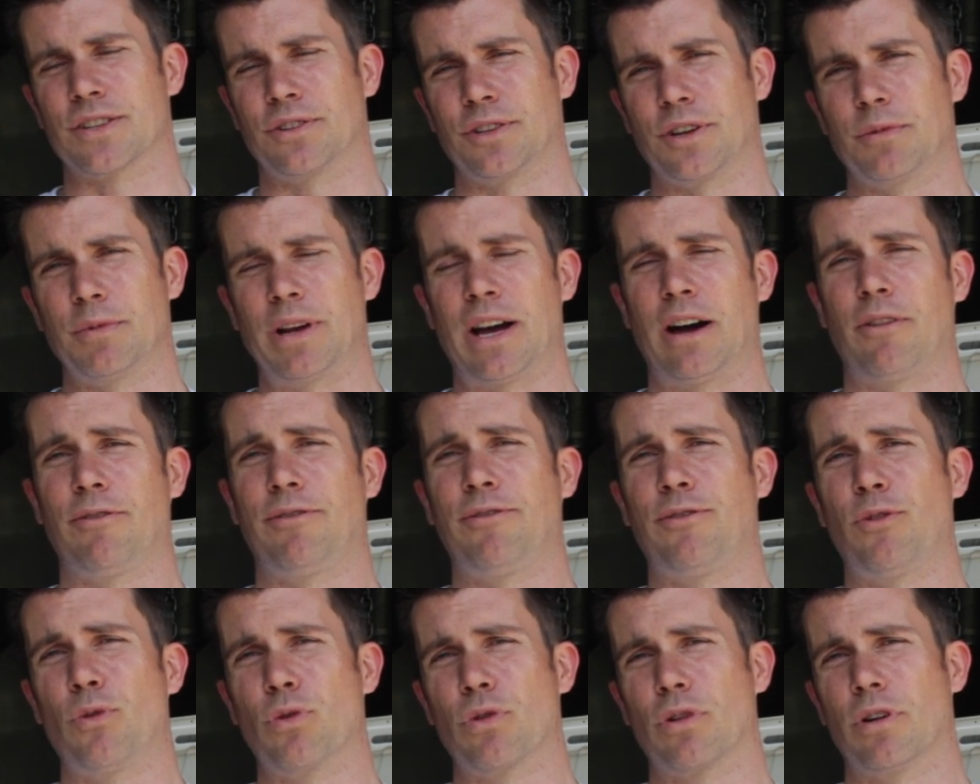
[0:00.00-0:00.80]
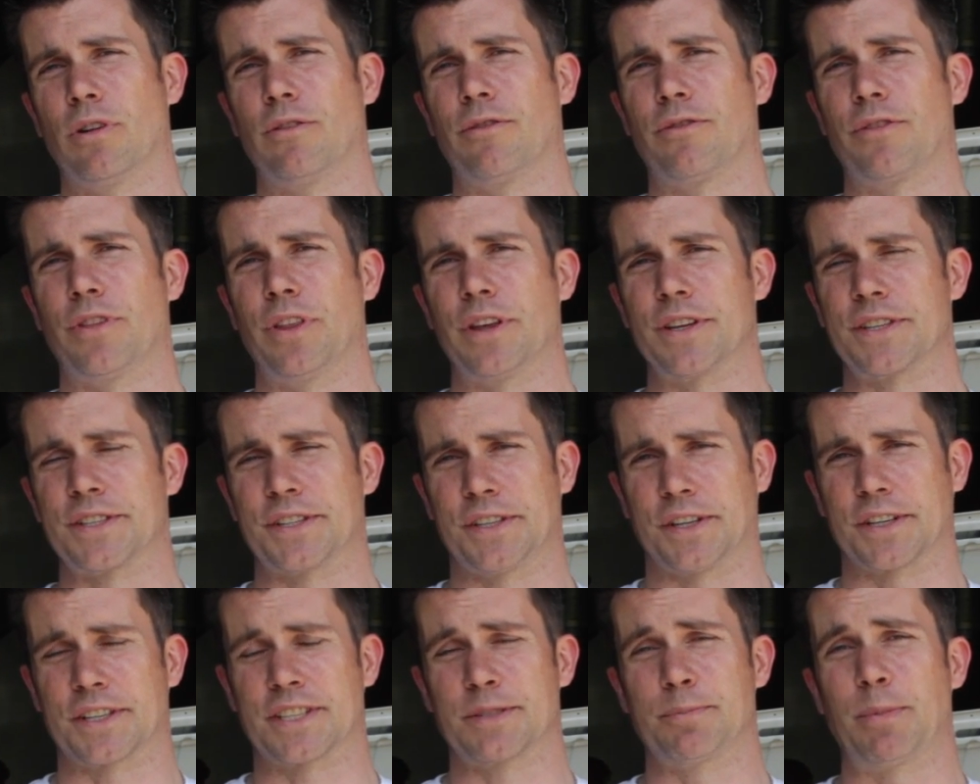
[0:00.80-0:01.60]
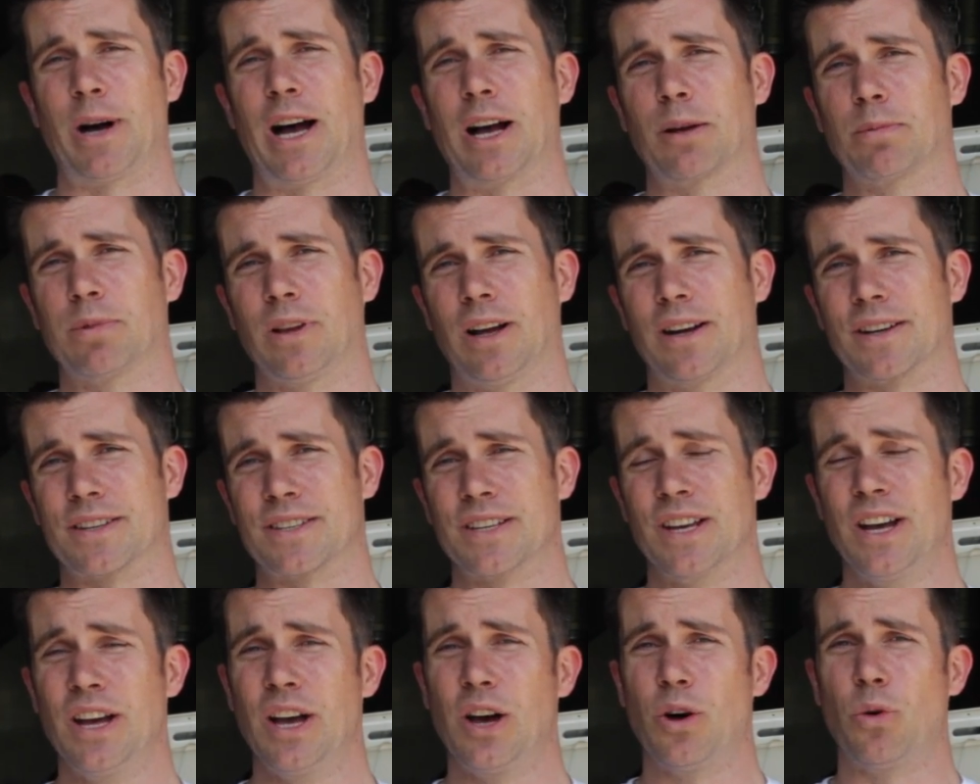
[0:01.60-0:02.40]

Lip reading: on about 4 of the 6 spark plugs,